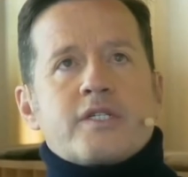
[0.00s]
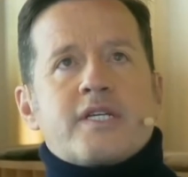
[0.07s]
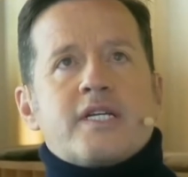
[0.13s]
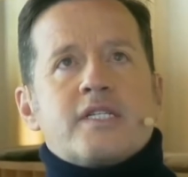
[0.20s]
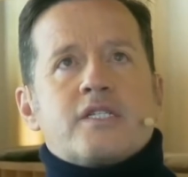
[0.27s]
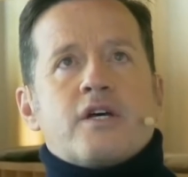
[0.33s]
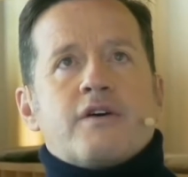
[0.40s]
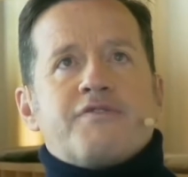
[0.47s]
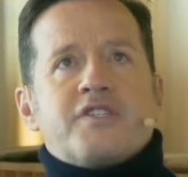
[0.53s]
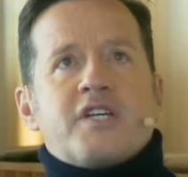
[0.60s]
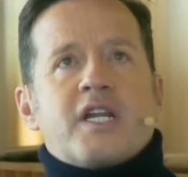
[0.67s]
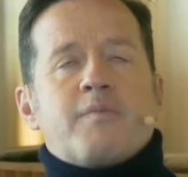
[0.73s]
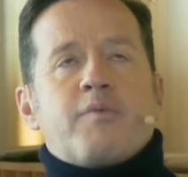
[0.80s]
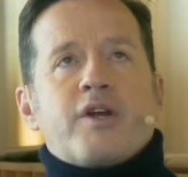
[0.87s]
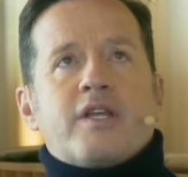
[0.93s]
always a sense of
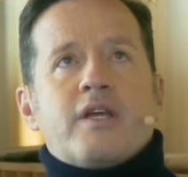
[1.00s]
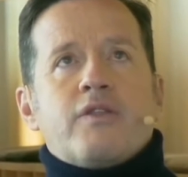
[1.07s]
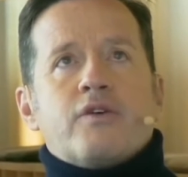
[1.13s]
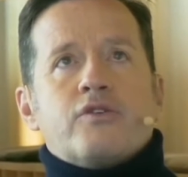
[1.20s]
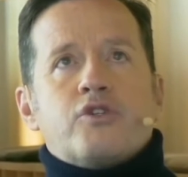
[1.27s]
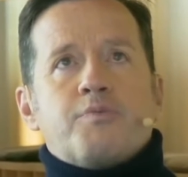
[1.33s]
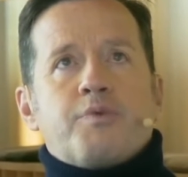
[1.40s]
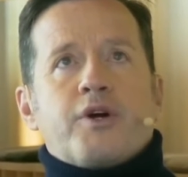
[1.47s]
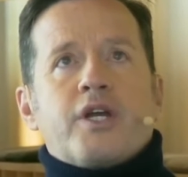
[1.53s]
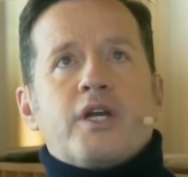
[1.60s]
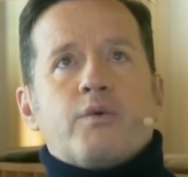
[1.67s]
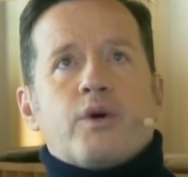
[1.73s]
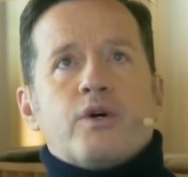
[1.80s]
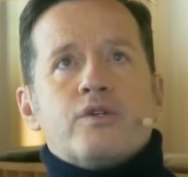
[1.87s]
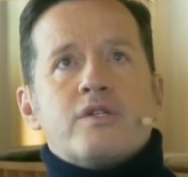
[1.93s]
celebrating the
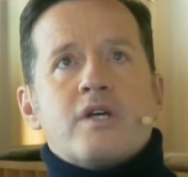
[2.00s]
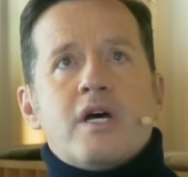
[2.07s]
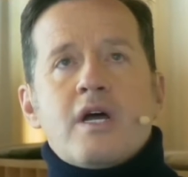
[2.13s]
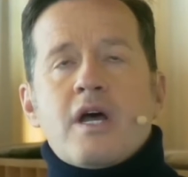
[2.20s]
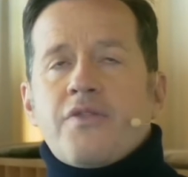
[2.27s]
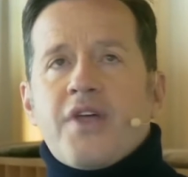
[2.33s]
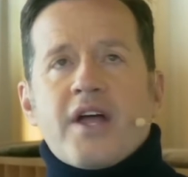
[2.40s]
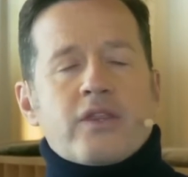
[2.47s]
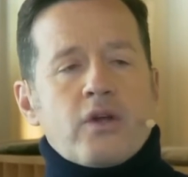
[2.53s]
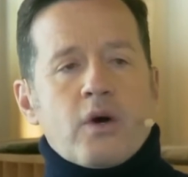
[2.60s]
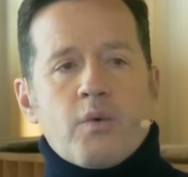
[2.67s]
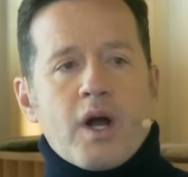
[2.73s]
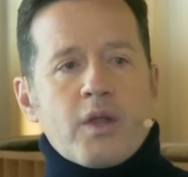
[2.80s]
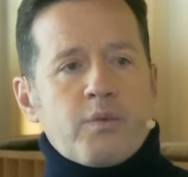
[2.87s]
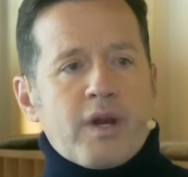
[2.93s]
superheroes that
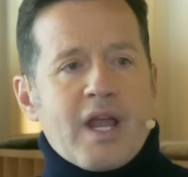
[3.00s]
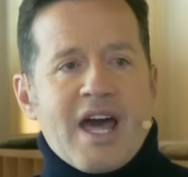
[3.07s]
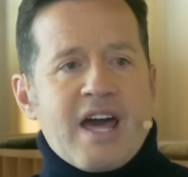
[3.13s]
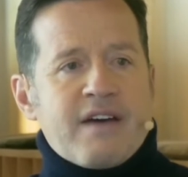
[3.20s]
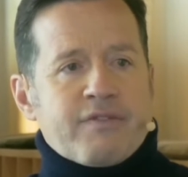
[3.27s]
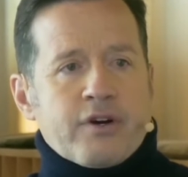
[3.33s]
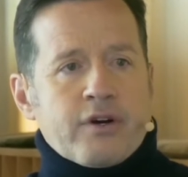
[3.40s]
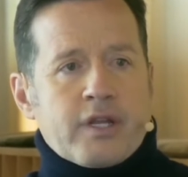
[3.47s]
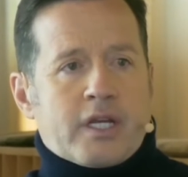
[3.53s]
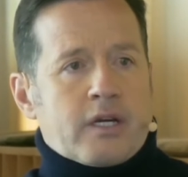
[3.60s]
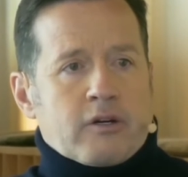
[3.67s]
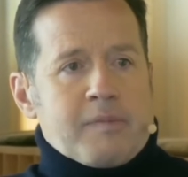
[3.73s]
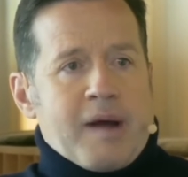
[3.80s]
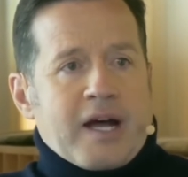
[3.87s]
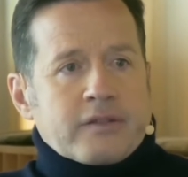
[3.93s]
no one will ever
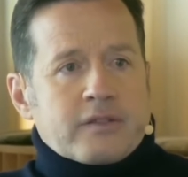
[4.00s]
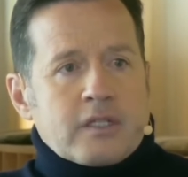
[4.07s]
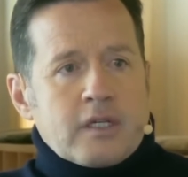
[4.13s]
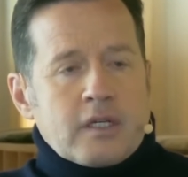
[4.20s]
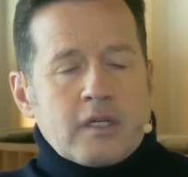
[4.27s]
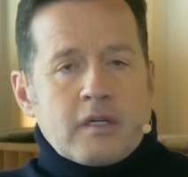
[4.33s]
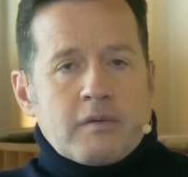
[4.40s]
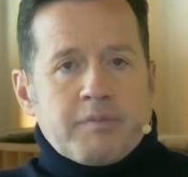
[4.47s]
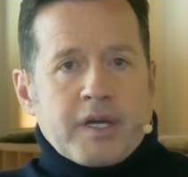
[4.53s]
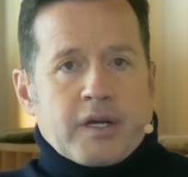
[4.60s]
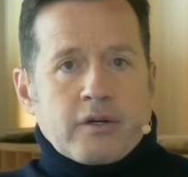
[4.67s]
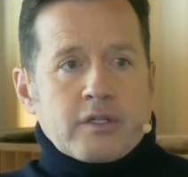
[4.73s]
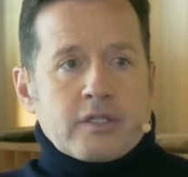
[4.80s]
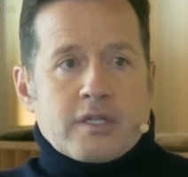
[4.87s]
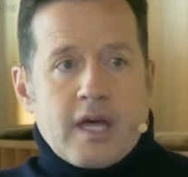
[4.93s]
hear about
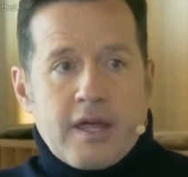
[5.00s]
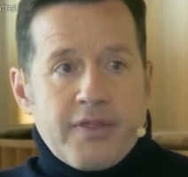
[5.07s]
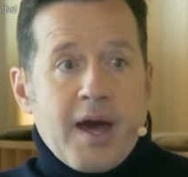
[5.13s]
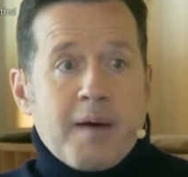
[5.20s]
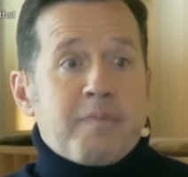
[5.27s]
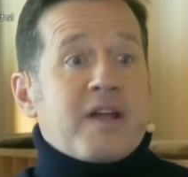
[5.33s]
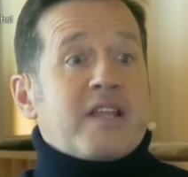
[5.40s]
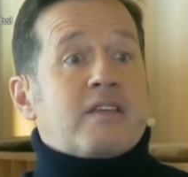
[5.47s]
because, and there